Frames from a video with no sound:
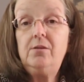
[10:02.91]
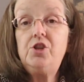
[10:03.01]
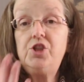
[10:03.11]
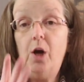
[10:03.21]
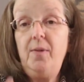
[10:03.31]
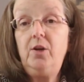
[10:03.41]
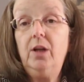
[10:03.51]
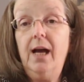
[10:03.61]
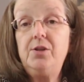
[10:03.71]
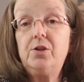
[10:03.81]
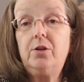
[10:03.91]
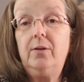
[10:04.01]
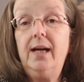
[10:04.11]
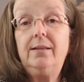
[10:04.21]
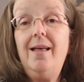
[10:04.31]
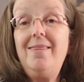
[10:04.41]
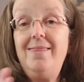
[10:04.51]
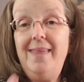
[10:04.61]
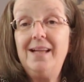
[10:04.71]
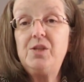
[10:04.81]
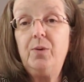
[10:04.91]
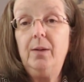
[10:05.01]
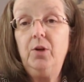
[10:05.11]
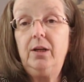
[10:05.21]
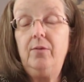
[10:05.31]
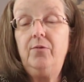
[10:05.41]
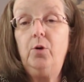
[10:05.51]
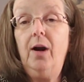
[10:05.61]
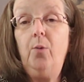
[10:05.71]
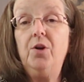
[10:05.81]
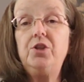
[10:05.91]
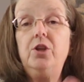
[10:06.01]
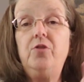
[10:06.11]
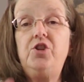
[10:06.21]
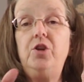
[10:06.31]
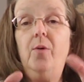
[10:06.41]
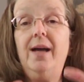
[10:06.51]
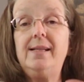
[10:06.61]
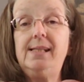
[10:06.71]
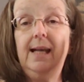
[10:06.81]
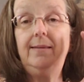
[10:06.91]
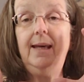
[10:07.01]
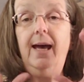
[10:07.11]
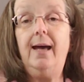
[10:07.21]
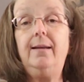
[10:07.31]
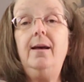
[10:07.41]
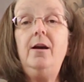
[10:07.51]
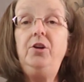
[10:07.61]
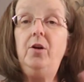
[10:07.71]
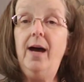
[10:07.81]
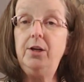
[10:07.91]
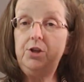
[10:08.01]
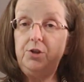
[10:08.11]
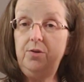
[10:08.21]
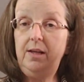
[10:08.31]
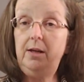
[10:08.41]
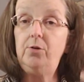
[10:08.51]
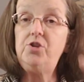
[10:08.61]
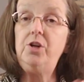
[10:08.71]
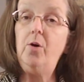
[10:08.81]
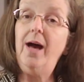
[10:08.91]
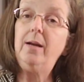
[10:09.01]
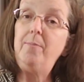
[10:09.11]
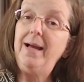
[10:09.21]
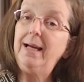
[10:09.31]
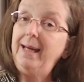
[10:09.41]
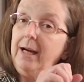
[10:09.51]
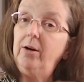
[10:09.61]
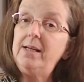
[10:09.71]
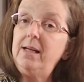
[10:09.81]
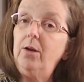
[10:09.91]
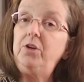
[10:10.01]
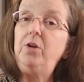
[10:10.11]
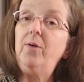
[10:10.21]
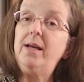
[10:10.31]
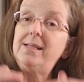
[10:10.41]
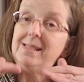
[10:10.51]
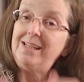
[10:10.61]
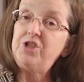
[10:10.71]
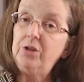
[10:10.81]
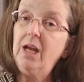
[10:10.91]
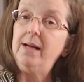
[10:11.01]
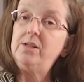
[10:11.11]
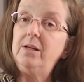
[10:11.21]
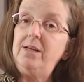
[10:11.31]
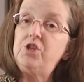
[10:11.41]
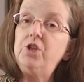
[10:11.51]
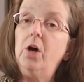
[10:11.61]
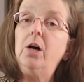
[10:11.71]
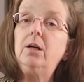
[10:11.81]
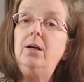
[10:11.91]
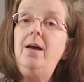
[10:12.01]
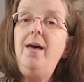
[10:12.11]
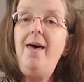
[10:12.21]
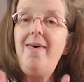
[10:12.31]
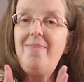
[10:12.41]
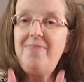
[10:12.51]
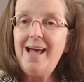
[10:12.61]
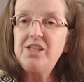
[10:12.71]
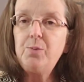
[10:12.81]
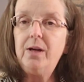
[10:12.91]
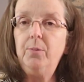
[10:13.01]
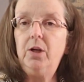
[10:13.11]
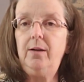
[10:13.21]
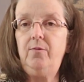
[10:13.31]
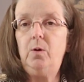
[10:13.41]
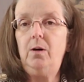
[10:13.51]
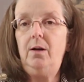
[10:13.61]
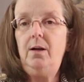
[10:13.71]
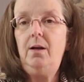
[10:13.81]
Show me your lines are correct. That's what I'm looking for. I want to know that you know how to set the head, you know how to do the ears, you know how to make a carrot tail, you know how to set your lines on each dog. That's what I'm looking for.